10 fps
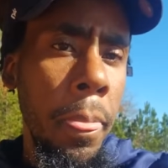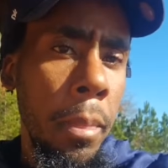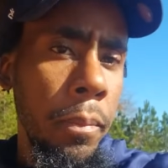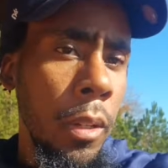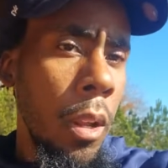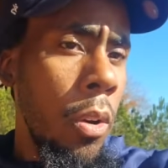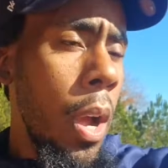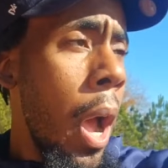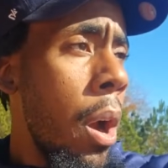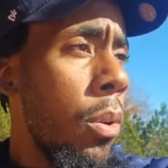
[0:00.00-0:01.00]
You know,
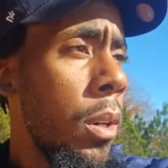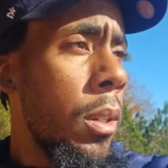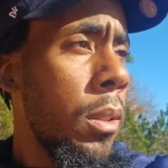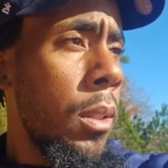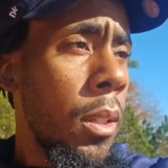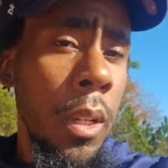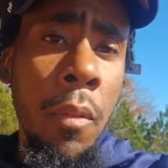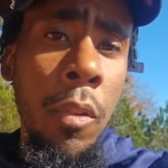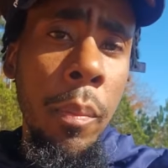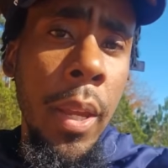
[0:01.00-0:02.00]
our
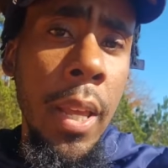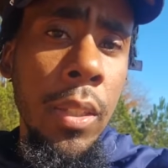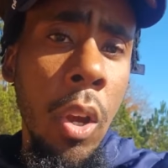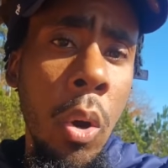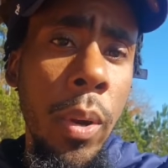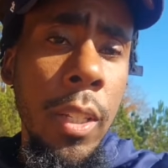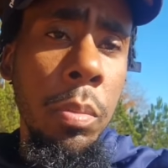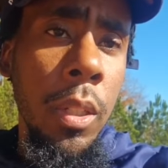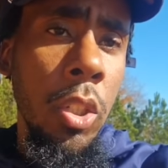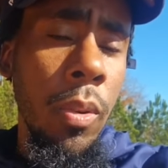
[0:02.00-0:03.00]
government has always been
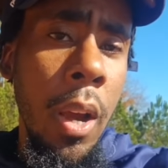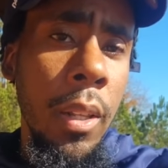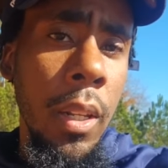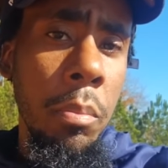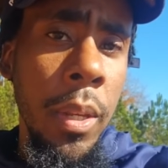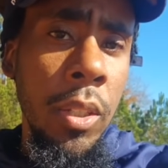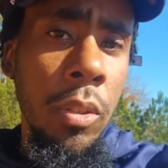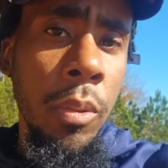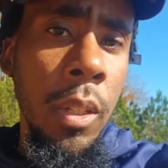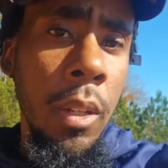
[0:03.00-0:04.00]
shrouded in
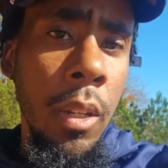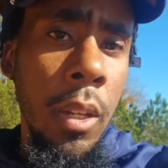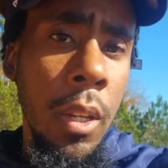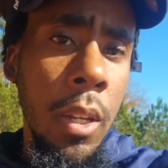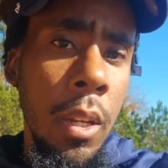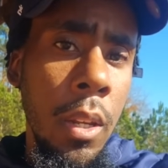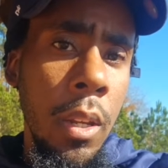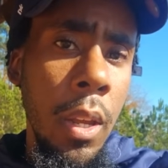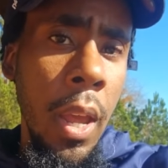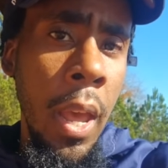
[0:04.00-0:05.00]
mystery.
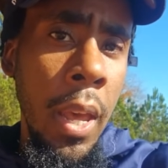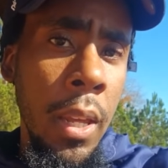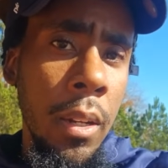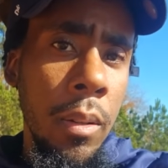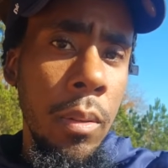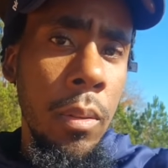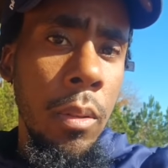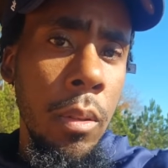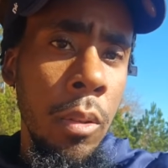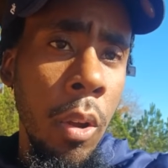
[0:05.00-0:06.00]
And,
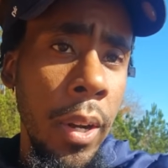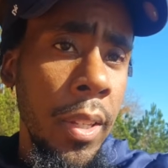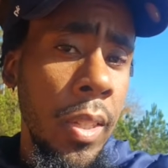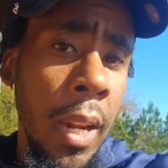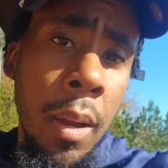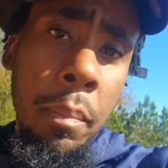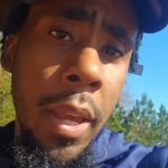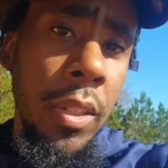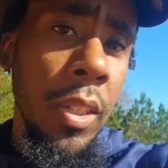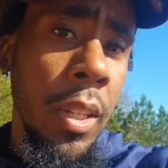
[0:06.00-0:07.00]
you know, they set up
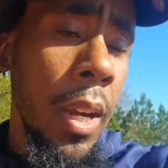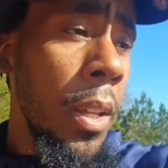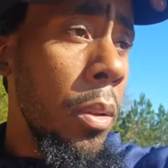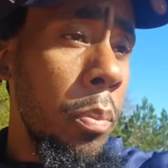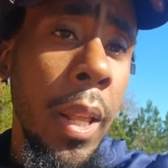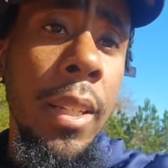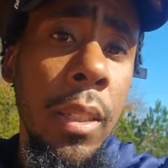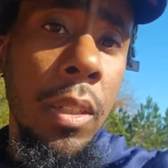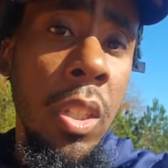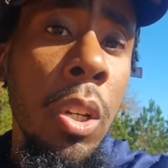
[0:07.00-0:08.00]
bases in other places
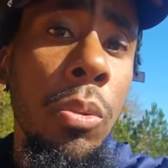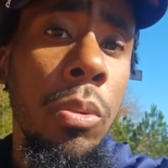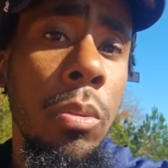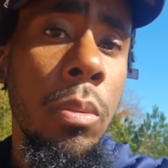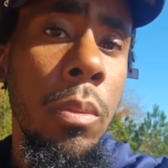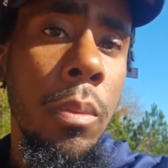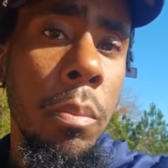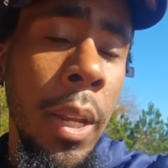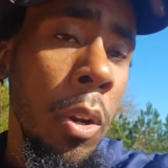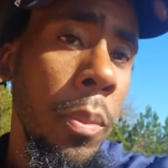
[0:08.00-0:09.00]
too. Make
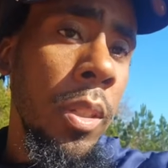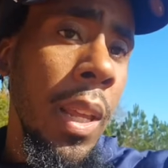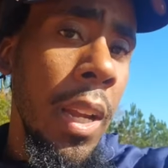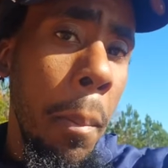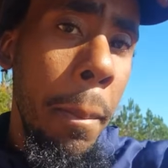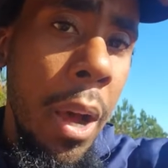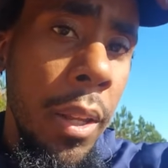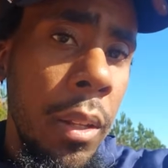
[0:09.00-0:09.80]
no mistake about it.